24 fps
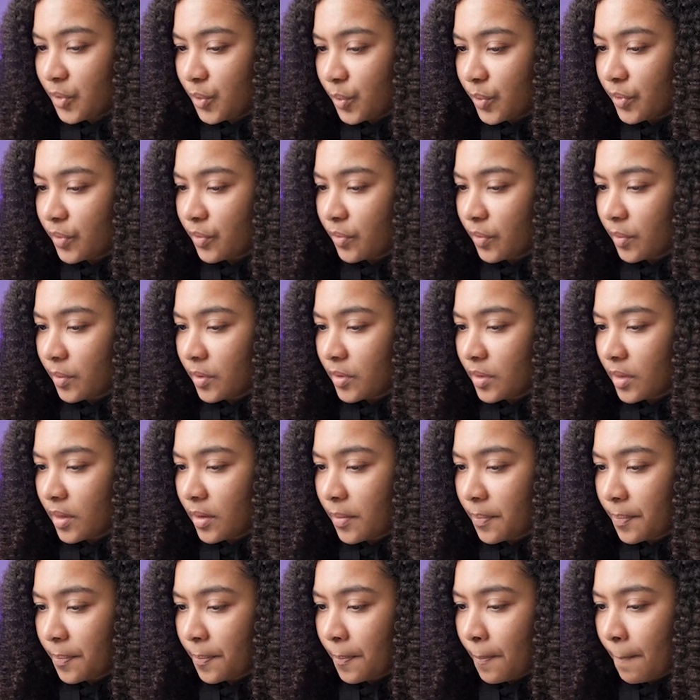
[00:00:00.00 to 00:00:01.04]
200 from the
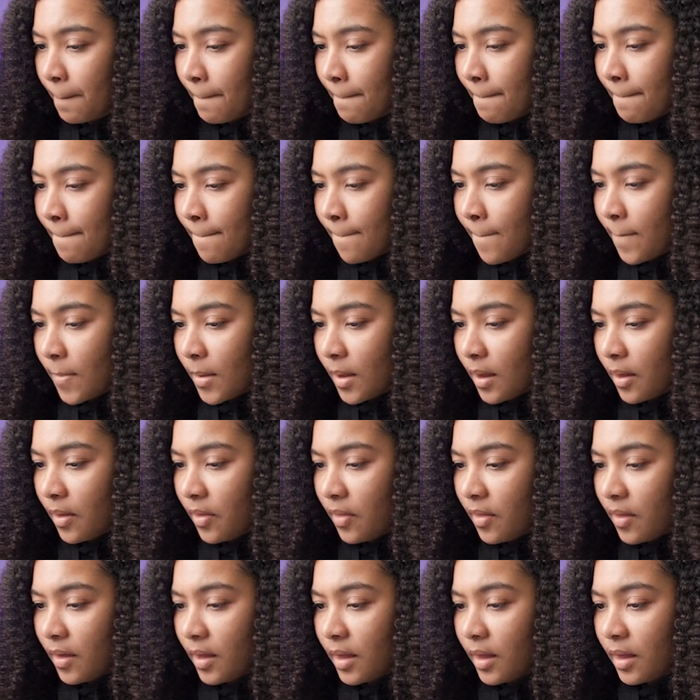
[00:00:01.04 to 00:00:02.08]
top.
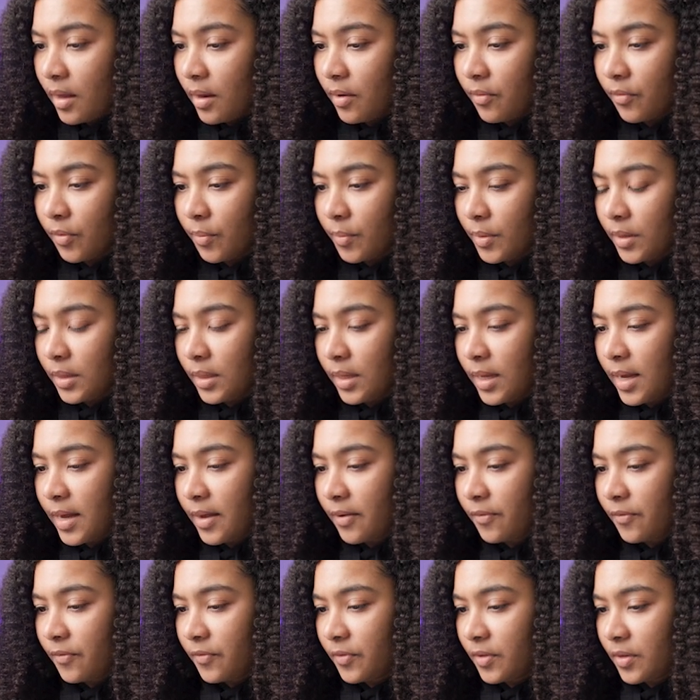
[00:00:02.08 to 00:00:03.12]
And then from the
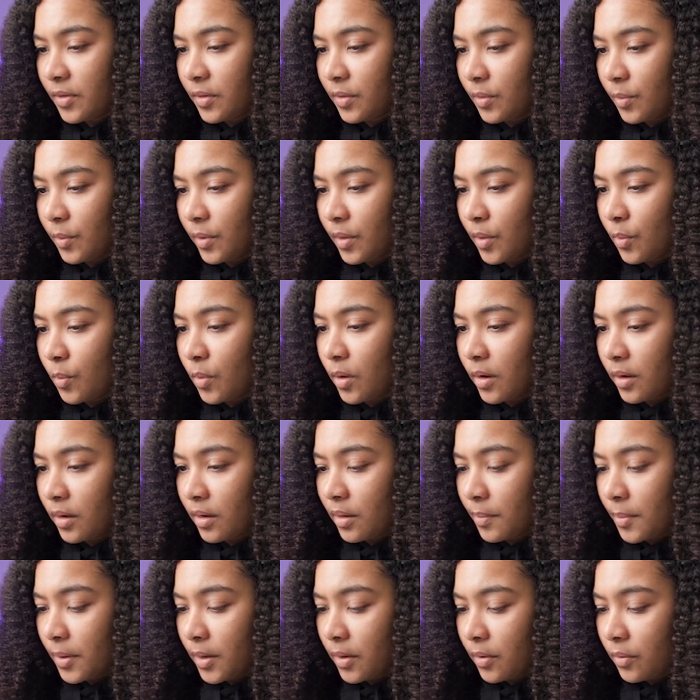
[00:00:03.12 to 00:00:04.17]
left, we're gonna want it
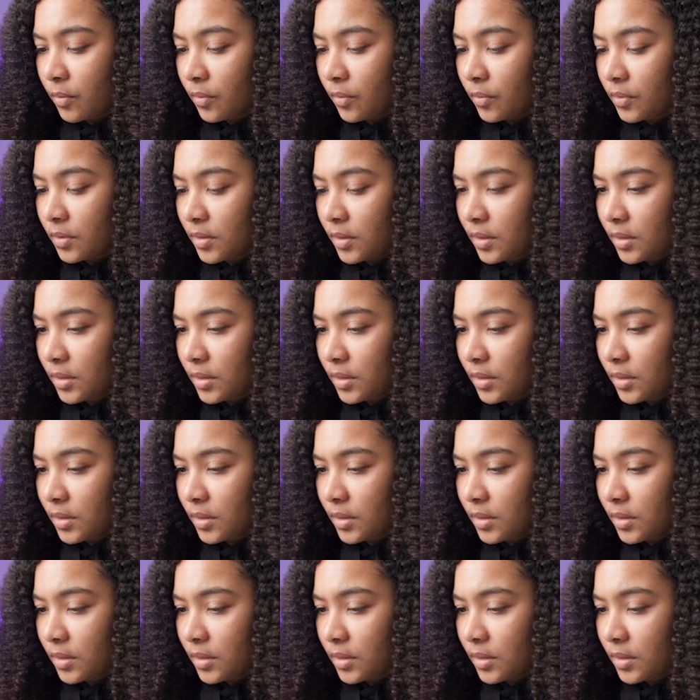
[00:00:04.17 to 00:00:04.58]
about